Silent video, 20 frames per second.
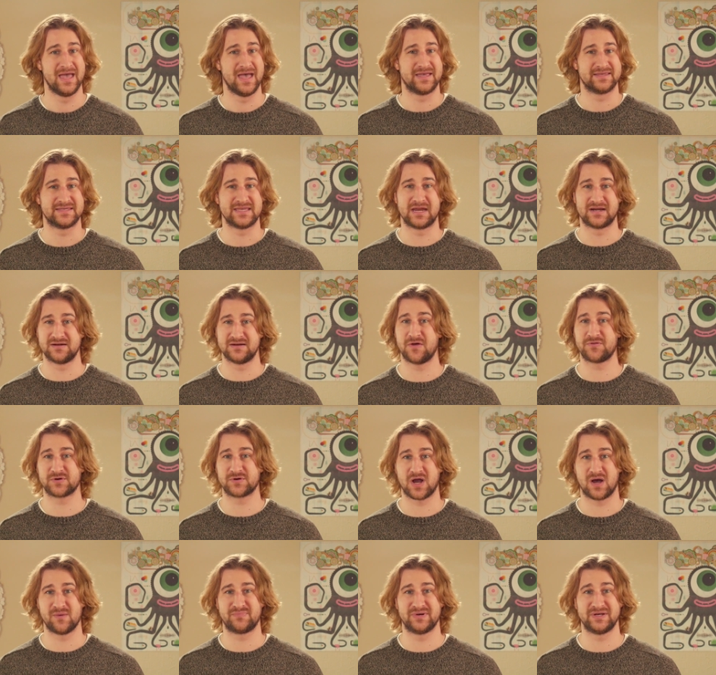Yet another
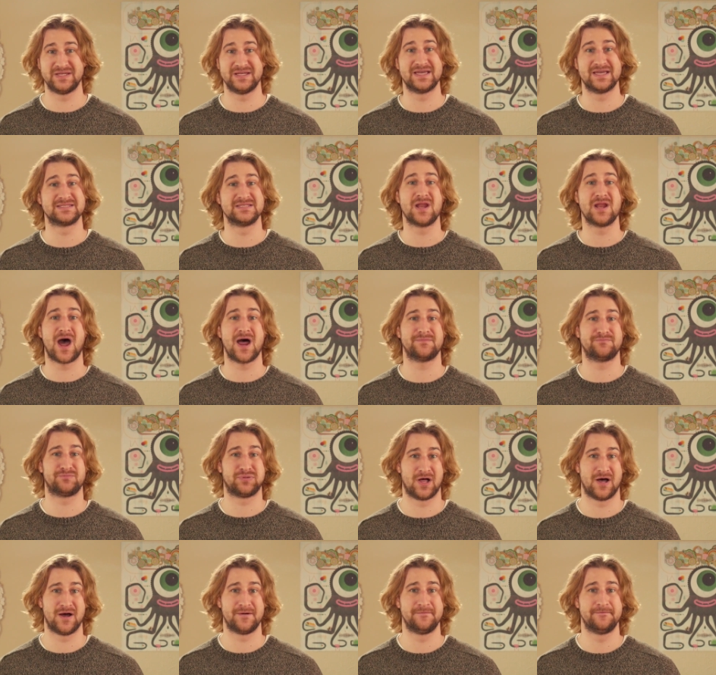company is
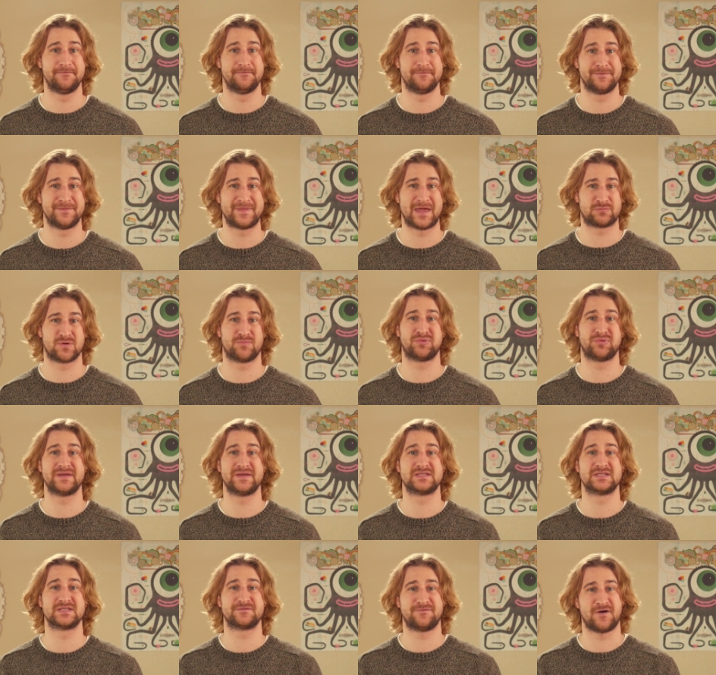Notpla, that
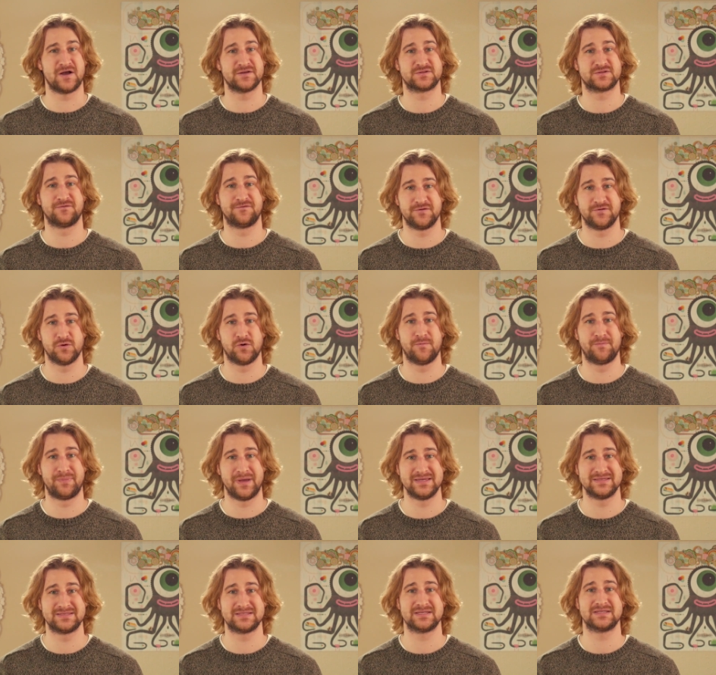replaces fossil
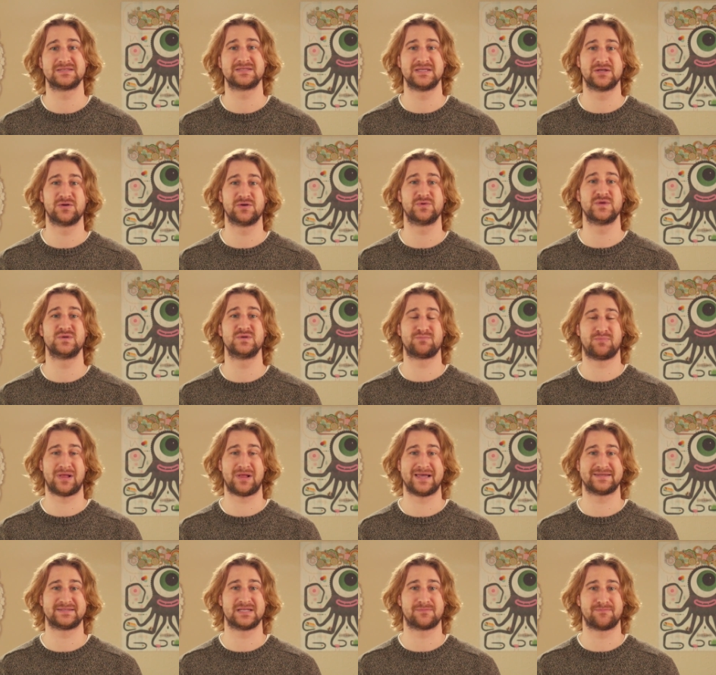fuel-based single-use
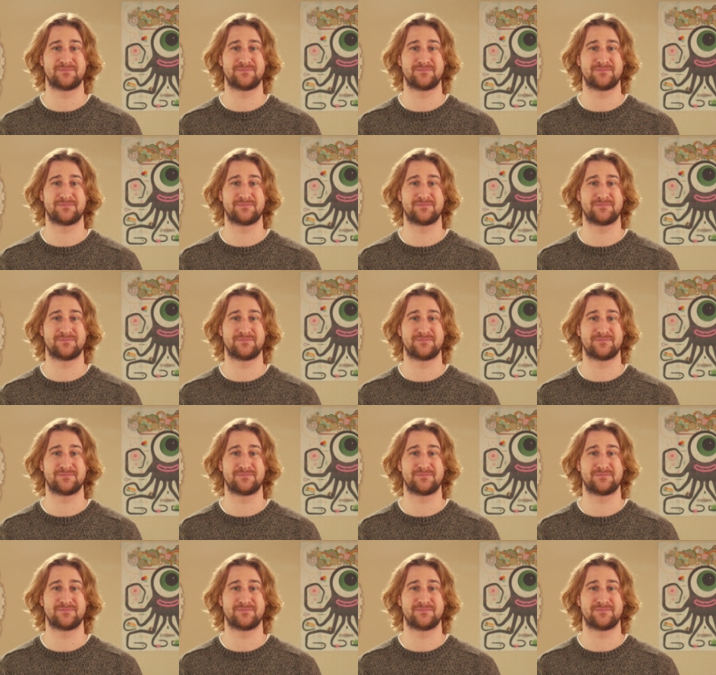plastic